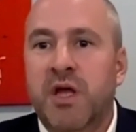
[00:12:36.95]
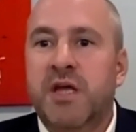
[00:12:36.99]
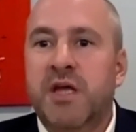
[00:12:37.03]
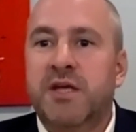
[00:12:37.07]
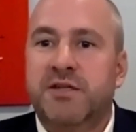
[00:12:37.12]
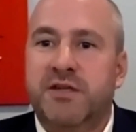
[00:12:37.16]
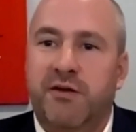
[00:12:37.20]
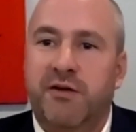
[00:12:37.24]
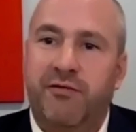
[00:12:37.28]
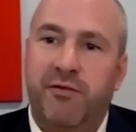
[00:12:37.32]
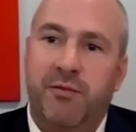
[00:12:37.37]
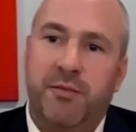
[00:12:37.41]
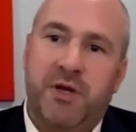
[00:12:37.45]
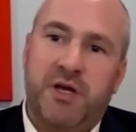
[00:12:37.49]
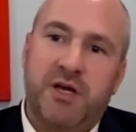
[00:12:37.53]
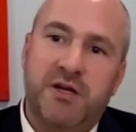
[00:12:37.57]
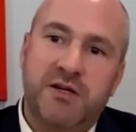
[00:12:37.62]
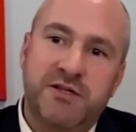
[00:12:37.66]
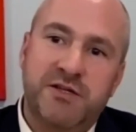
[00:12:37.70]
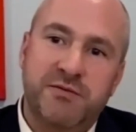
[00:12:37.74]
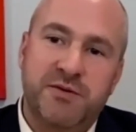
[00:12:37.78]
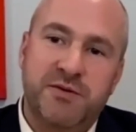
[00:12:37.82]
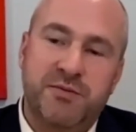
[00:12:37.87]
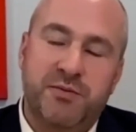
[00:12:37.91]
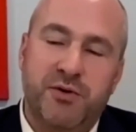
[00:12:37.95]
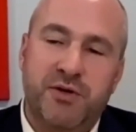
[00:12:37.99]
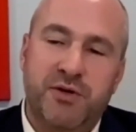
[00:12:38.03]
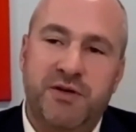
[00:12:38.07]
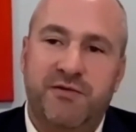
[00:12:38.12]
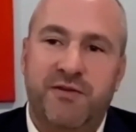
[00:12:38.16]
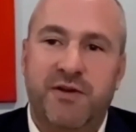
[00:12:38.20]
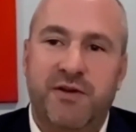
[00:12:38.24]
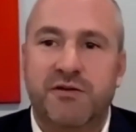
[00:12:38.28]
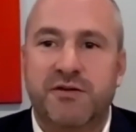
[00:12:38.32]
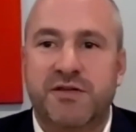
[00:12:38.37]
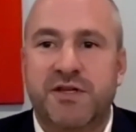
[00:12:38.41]
So from a customer's point of
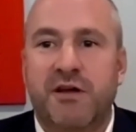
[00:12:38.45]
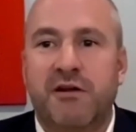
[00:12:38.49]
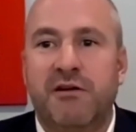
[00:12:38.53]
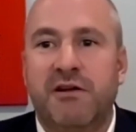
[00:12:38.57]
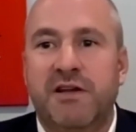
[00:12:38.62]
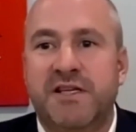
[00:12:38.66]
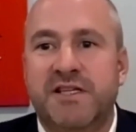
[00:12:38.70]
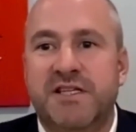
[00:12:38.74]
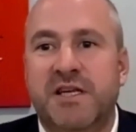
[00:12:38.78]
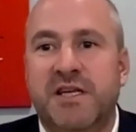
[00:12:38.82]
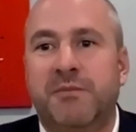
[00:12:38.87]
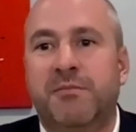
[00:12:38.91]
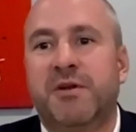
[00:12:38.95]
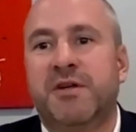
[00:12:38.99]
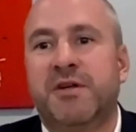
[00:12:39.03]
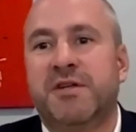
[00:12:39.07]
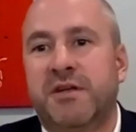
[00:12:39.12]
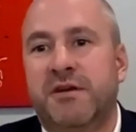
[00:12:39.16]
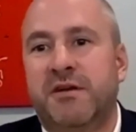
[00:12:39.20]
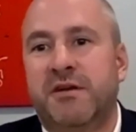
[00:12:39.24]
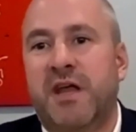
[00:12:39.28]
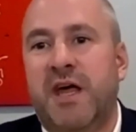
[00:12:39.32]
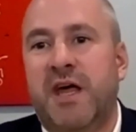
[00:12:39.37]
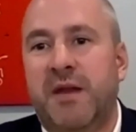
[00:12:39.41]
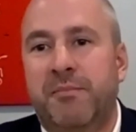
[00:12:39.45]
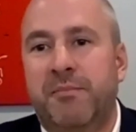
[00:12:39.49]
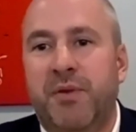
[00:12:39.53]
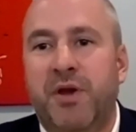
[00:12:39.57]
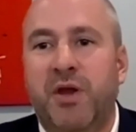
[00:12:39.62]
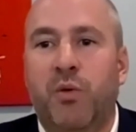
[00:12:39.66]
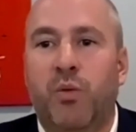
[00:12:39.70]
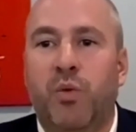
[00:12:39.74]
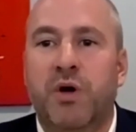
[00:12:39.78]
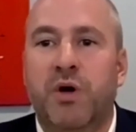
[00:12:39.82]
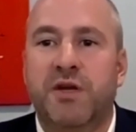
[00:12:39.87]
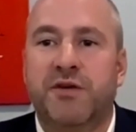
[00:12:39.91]
view, it's totally seamless, but
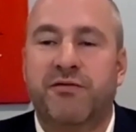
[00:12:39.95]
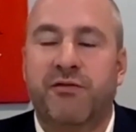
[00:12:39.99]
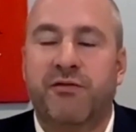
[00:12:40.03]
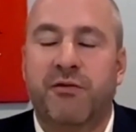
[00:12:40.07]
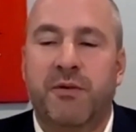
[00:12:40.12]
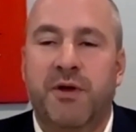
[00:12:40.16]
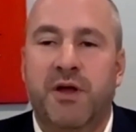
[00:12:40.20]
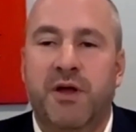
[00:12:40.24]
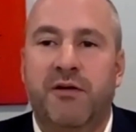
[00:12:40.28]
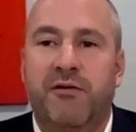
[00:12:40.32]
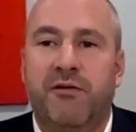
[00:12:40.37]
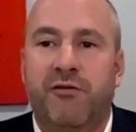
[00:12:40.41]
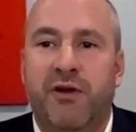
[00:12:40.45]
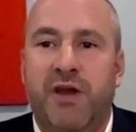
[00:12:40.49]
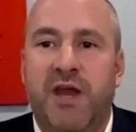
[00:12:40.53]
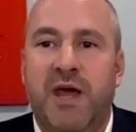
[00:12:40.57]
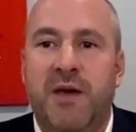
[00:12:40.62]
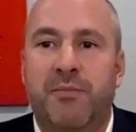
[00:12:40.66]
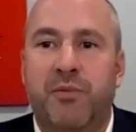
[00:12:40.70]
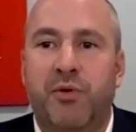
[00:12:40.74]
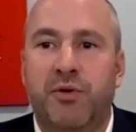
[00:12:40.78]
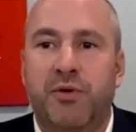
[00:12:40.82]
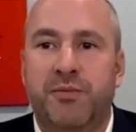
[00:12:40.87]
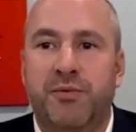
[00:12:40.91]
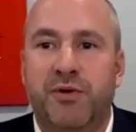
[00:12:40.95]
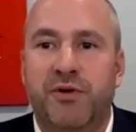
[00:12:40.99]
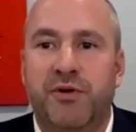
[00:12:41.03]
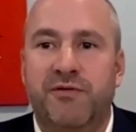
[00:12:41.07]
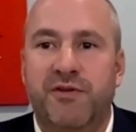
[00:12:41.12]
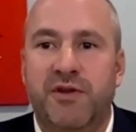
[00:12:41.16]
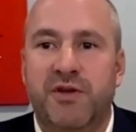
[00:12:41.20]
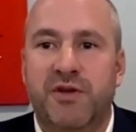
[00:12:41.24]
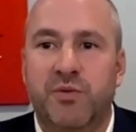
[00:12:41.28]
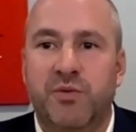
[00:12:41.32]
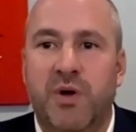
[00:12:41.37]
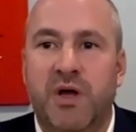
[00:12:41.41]
it works from an airport point of
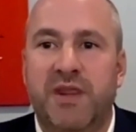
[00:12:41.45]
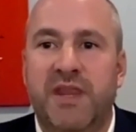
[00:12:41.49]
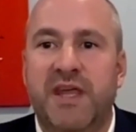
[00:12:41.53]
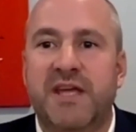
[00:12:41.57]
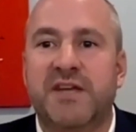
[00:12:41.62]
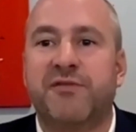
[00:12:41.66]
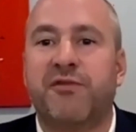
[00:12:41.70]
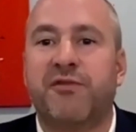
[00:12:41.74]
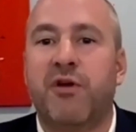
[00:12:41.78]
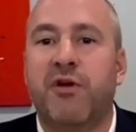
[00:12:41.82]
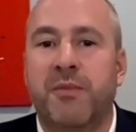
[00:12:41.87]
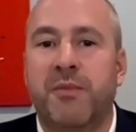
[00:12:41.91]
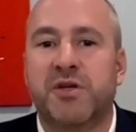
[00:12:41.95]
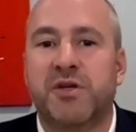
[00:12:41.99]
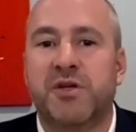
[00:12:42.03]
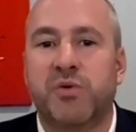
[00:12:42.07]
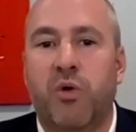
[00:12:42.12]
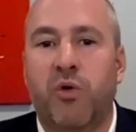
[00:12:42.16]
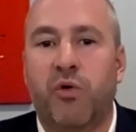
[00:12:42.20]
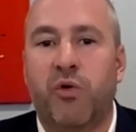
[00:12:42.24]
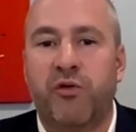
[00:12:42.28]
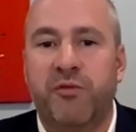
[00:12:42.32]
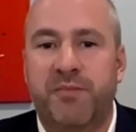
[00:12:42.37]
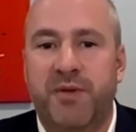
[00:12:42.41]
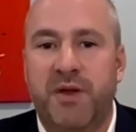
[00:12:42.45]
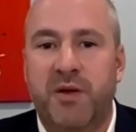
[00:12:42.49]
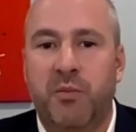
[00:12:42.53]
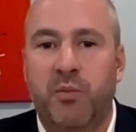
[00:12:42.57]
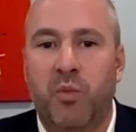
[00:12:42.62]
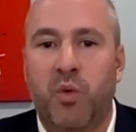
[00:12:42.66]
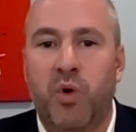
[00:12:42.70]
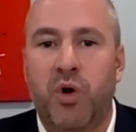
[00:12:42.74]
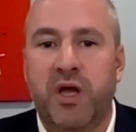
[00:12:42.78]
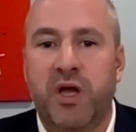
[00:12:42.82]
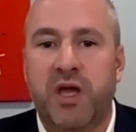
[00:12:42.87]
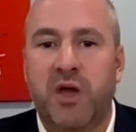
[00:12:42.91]
view as well. And that's very much what we've been
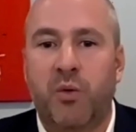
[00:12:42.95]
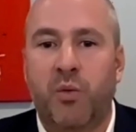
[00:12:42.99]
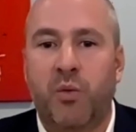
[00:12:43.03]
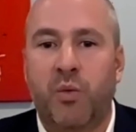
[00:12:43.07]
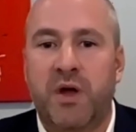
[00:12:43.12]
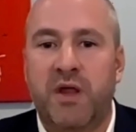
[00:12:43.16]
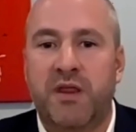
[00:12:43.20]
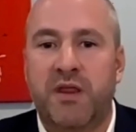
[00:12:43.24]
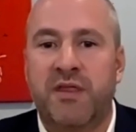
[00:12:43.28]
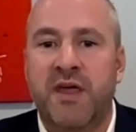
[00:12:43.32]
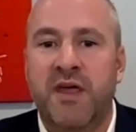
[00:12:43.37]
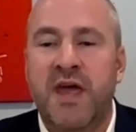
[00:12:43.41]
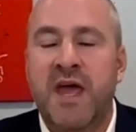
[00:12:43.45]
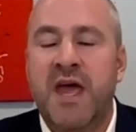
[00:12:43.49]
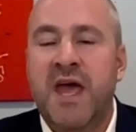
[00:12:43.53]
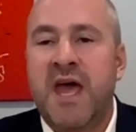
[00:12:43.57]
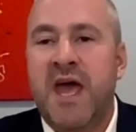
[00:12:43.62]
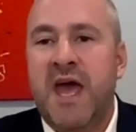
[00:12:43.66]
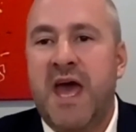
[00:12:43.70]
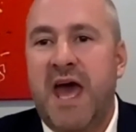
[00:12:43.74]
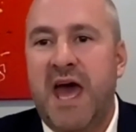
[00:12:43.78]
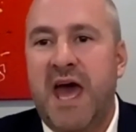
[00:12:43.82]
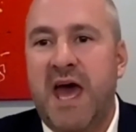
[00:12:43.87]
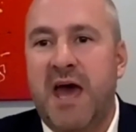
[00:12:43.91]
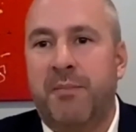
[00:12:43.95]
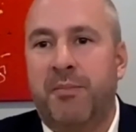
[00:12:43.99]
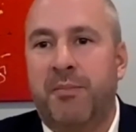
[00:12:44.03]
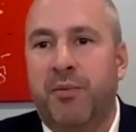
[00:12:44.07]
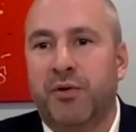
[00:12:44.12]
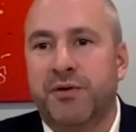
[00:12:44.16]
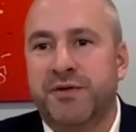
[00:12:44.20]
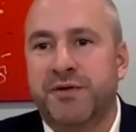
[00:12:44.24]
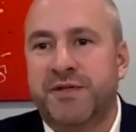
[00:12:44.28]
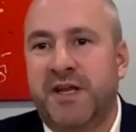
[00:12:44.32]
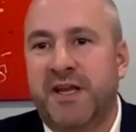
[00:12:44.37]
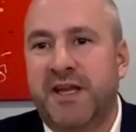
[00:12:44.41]
working with
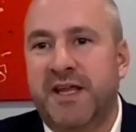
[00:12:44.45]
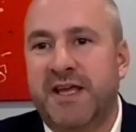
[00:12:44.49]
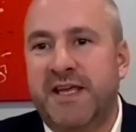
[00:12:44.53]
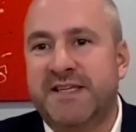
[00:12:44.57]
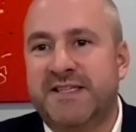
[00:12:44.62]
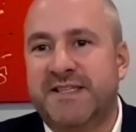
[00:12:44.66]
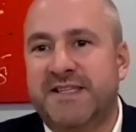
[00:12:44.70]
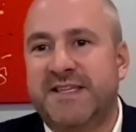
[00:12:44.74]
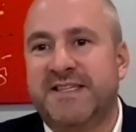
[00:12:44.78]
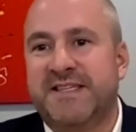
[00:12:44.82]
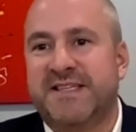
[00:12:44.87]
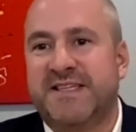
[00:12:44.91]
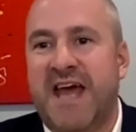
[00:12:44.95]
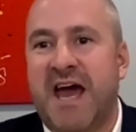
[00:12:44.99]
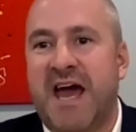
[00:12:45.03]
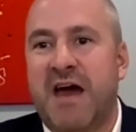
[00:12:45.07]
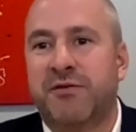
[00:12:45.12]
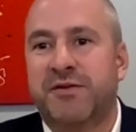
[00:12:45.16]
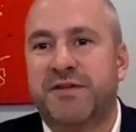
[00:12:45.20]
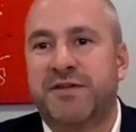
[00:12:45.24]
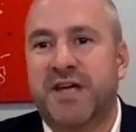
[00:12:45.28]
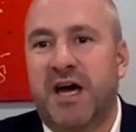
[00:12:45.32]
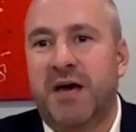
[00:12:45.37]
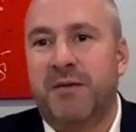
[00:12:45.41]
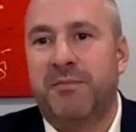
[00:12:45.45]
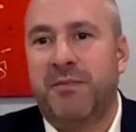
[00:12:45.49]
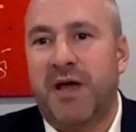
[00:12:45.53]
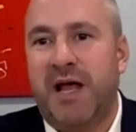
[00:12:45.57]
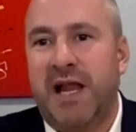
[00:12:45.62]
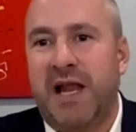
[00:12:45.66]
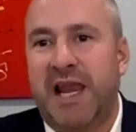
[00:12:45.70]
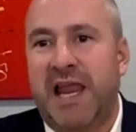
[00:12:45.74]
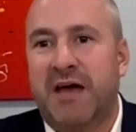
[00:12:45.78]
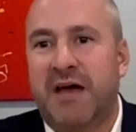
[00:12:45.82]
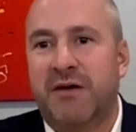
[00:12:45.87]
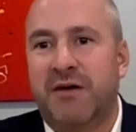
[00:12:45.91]
airports. And it's this downtime that
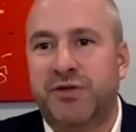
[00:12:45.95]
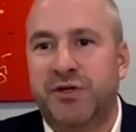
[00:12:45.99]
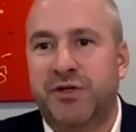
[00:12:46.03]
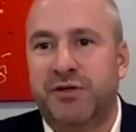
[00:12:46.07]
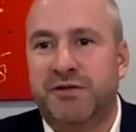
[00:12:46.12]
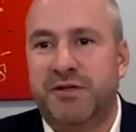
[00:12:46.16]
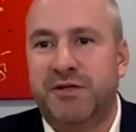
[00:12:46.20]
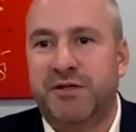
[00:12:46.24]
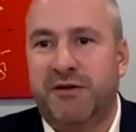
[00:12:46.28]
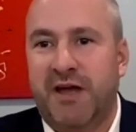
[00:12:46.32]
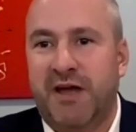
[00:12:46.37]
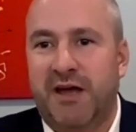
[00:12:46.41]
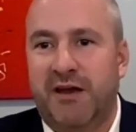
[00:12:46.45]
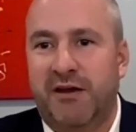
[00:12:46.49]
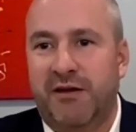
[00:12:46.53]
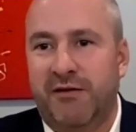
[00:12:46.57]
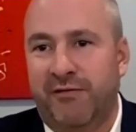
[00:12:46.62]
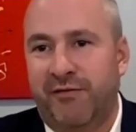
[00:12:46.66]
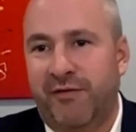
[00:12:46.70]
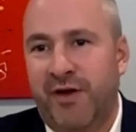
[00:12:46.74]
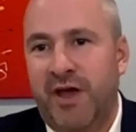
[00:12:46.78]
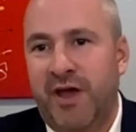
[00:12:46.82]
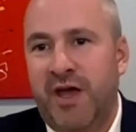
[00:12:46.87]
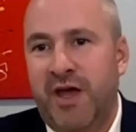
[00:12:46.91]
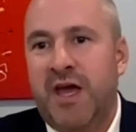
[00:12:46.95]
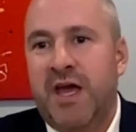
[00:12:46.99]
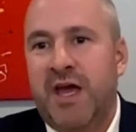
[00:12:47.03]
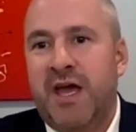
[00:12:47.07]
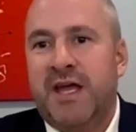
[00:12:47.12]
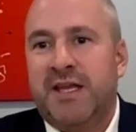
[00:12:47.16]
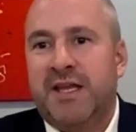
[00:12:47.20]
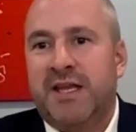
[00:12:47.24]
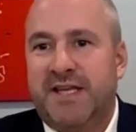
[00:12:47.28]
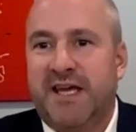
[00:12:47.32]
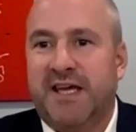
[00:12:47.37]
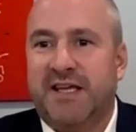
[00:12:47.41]
allows you to kind of
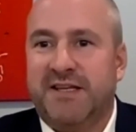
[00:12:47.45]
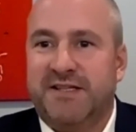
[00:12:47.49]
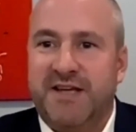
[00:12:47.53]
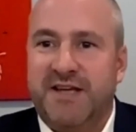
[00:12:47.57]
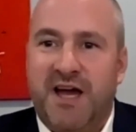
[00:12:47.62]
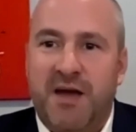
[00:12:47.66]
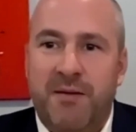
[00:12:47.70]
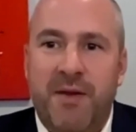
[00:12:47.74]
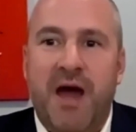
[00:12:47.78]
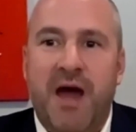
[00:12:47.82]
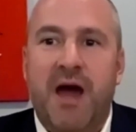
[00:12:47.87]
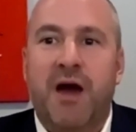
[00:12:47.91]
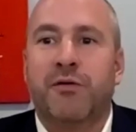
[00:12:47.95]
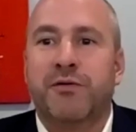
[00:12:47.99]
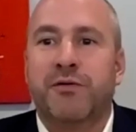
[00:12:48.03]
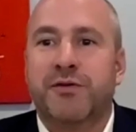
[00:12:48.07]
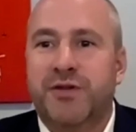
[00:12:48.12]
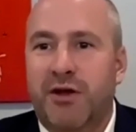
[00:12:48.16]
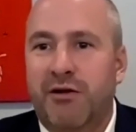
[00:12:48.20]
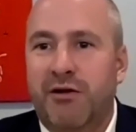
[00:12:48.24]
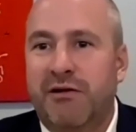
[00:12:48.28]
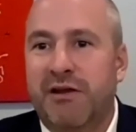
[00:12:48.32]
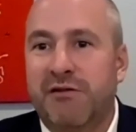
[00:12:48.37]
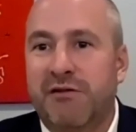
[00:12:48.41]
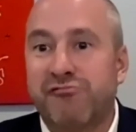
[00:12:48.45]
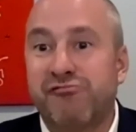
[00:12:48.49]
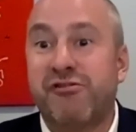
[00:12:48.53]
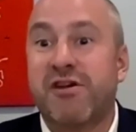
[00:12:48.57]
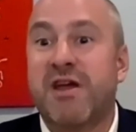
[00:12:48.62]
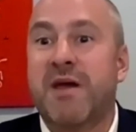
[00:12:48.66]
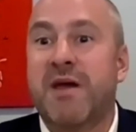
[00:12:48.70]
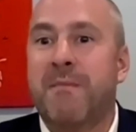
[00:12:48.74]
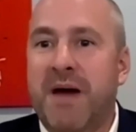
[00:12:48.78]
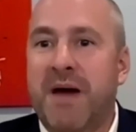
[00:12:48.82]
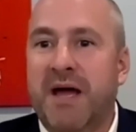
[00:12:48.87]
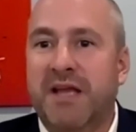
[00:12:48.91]
take a time out, totally
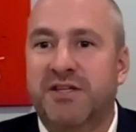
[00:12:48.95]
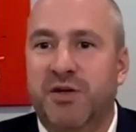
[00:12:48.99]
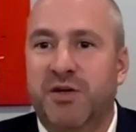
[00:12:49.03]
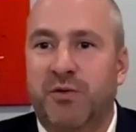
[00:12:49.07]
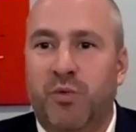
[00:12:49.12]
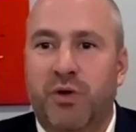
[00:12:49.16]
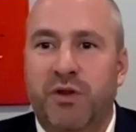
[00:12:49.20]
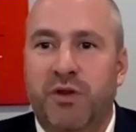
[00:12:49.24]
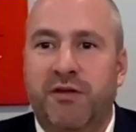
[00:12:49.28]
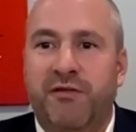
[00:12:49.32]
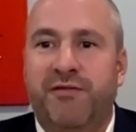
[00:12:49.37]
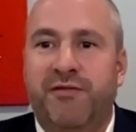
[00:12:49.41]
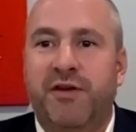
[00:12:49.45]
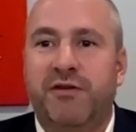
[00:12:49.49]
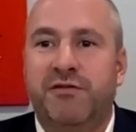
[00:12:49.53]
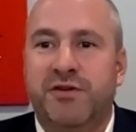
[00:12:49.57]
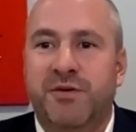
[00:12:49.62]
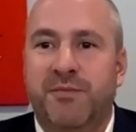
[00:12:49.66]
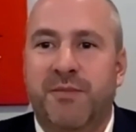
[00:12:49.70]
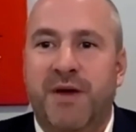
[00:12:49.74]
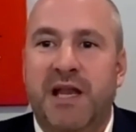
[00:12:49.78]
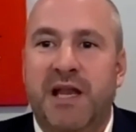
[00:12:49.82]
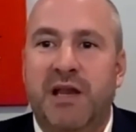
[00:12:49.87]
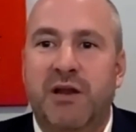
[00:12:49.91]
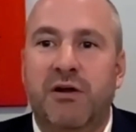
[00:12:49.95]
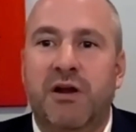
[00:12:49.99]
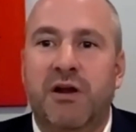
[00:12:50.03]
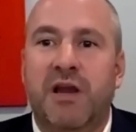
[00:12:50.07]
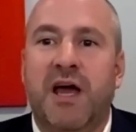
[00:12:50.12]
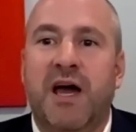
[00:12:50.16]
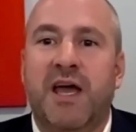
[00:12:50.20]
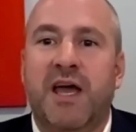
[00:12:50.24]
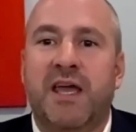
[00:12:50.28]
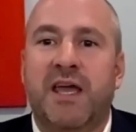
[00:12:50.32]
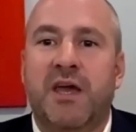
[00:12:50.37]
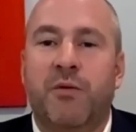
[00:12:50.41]
reimagine what the future may look
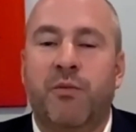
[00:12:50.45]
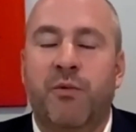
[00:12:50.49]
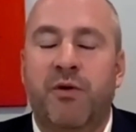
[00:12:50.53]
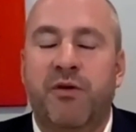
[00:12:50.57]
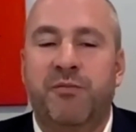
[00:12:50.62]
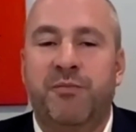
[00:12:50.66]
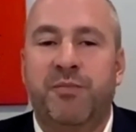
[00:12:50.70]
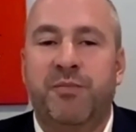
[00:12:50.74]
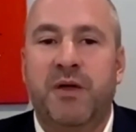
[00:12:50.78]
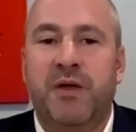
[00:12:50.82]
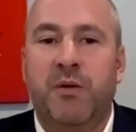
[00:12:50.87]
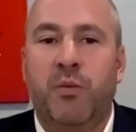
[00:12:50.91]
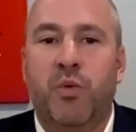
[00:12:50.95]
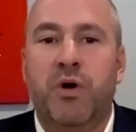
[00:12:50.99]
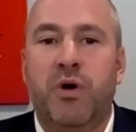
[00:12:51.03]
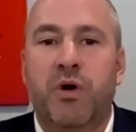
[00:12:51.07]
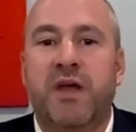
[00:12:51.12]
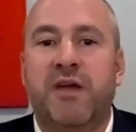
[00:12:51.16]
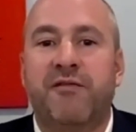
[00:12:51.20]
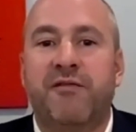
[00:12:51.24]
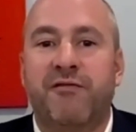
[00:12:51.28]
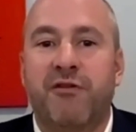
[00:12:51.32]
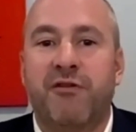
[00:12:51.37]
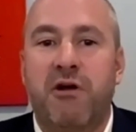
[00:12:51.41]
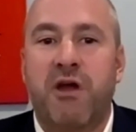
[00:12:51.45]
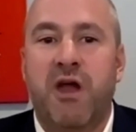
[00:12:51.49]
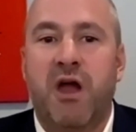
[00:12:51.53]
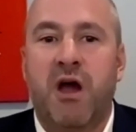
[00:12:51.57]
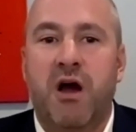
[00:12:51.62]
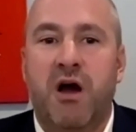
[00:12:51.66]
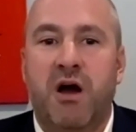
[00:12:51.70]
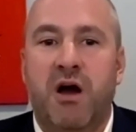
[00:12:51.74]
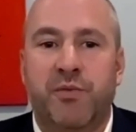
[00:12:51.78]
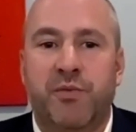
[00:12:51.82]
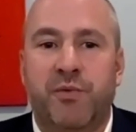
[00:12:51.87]
like. And we've been working very hard.